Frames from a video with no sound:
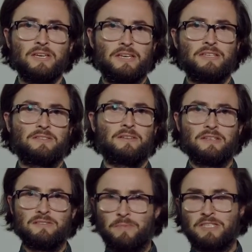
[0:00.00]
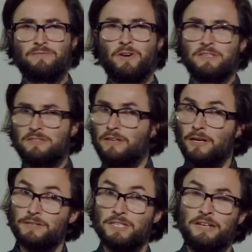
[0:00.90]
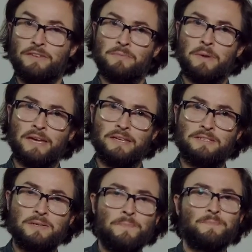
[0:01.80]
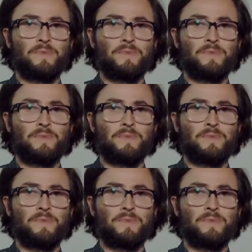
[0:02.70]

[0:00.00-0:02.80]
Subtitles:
is that it specifies the content of the page,